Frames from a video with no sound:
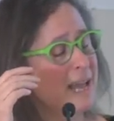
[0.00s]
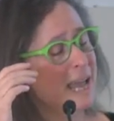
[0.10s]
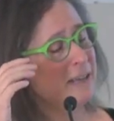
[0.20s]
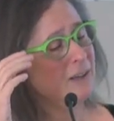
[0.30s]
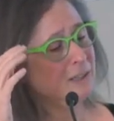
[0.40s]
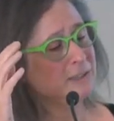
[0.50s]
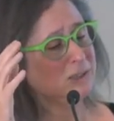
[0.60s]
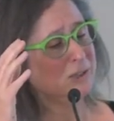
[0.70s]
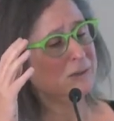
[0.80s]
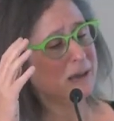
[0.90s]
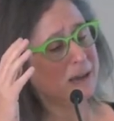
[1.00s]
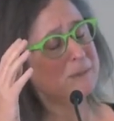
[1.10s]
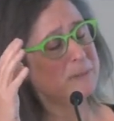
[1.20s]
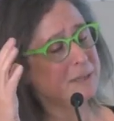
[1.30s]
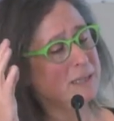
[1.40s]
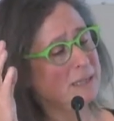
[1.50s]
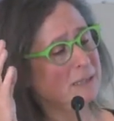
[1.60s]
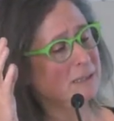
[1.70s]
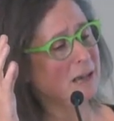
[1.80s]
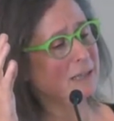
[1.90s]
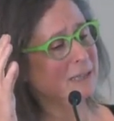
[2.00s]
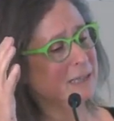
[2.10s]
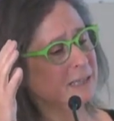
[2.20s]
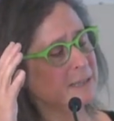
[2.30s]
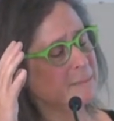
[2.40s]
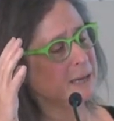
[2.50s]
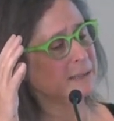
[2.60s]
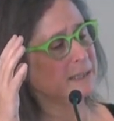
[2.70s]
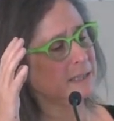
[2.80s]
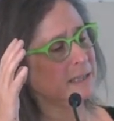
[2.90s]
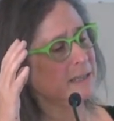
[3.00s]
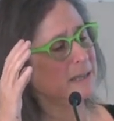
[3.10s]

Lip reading: And also, I've been thinking a lot lately about the